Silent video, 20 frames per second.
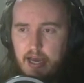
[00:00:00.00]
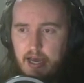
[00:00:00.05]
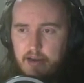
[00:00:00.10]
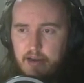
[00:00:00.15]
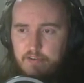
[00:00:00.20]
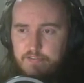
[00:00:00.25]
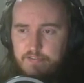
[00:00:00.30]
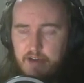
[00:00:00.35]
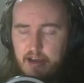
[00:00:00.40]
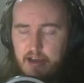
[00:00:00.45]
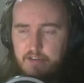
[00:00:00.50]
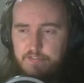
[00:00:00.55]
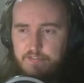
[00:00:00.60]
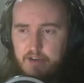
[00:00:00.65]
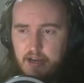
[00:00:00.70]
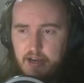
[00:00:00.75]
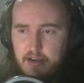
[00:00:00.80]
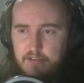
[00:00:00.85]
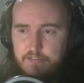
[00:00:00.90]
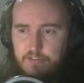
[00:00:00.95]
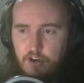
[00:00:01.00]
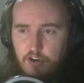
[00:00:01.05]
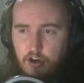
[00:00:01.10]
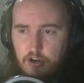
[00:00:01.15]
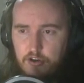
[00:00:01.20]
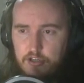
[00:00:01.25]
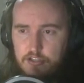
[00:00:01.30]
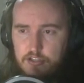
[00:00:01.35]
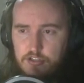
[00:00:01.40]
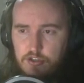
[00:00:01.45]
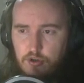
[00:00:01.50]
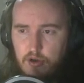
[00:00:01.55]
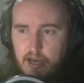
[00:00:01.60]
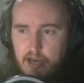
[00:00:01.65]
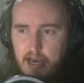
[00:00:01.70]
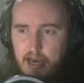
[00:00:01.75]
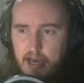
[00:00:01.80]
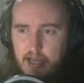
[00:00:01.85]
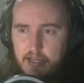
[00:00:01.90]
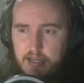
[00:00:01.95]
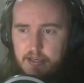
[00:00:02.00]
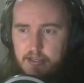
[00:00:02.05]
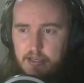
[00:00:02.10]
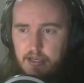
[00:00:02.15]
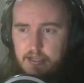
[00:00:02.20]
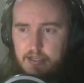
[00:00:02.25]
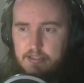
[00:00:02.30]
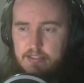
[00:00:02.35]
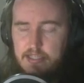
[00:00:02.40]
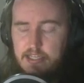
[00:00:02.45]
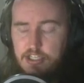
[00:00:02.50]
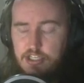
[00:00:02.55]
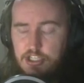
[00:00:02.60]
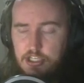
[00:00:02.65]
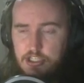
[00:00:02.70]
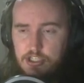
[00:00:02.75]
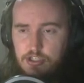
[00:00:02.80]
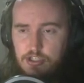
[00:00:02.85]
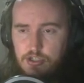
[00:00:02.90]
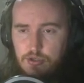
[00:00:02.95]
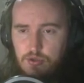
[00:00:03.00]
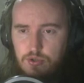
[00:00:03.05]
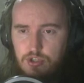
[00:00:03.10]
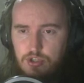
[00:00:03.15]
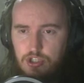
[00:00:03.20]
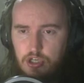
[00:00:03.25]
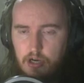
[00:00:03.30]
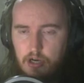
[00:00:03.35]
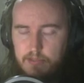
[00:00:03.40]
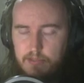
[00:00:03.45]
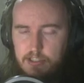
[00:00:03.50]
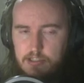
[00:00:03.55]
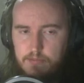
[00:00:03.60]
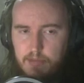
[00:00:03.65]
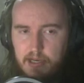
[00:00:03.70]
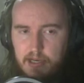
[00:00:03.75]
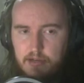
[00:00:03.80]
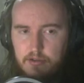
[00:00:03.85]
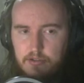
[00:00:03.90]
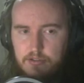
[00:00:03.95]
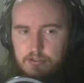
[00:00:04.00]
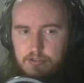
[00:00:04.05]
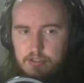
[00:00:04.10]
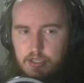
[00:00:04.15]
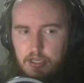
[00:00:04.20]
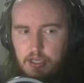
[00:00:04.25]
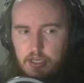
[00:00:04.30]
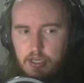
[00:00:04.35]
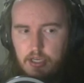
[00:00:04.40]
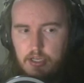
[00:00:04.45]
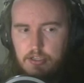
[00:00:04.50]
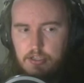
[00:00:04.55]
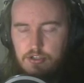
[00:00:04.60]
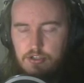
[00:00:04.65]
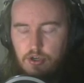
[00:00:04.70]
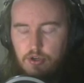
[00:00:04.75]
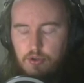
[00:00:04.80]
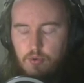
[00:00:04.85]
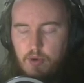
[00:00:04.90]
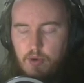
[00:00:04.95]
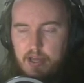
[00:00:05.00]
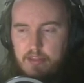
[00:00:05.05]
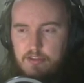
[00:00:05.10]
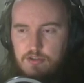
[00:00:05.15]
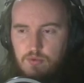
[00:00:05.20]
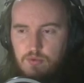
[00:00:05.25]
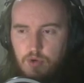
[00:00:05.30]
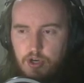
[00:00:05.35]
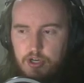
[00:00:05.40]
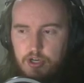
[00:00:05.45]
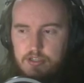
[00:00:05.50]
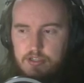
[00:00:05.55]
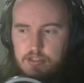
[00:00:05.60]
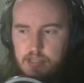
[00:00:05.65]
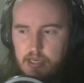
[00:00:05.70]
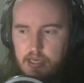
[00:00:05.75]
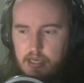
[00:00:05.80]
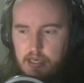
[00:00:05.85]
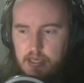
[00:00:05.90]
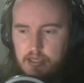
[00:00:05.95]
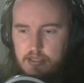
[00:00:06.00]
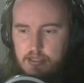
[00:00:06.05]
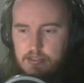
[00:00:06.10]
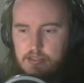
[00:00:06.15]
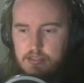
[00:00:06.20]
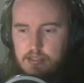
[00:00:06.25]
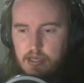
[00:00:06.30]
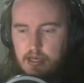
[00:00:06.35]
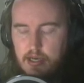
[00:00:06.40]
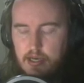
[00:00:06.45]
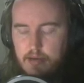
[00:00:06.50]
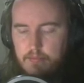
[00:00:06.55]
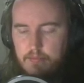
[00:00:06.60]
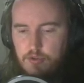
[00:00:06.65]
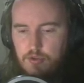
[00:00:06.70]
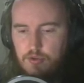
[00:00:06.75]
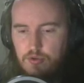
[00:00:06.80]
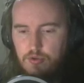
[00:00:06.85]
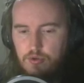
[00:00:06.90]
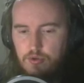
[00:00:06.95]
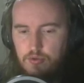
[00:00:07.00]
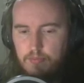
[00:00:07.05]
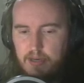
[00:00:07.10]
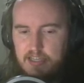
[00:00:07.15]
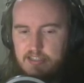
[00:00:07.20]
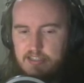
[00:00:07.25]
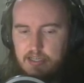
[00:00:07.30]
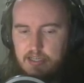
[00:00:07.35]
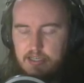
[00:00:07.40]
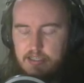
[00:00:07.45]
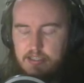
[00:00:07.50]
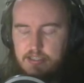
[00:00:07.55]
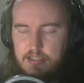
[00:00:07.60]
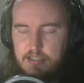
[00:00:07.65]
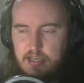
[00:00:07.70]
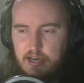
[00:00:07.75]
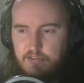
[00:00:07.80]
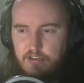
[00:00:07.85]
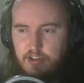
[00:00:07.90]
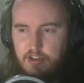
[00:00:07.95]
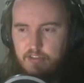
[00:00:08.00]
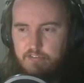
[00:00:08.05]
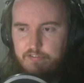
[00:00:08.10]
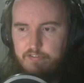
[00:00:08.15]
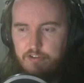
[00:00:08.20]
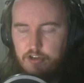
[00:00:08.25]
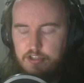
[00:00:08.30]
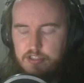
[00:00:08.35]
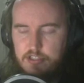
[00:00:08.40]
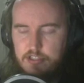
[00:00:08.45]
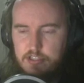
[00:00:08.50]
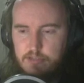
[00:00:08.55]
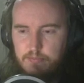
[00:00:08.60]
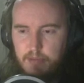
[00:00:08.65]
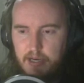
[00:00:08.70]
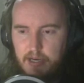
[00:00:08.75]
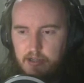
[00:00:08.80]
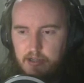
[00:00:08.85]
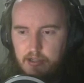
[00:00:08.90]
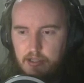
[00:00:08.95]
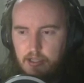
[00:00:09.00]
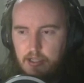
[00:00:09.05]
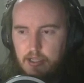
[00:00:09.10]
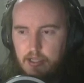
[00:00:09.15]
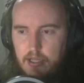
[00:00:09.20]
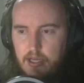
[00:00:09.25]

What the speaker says: Add a 5/5 horror to your hand. Teach it 2 Shaman spells. So the way this works is you basically discover the first spell.